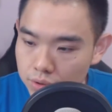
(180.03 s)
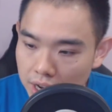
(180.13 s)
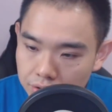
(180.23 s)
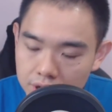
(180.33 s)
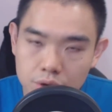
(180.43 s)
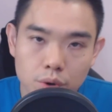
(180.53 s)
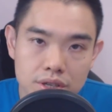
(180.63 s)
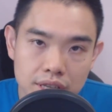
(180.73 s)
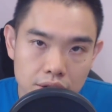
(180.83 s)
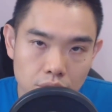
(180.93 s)
naturally, you want
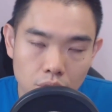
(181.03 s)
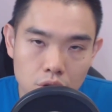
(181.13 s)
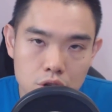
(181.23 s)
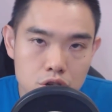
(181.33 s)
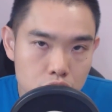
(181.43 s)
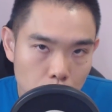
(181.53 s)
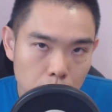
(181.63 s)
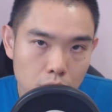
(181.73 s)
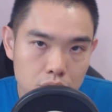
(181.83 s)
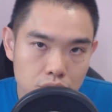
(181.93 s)
to set your
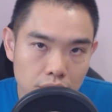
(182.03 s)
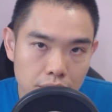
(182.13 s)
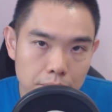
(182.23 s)
stop loss, right,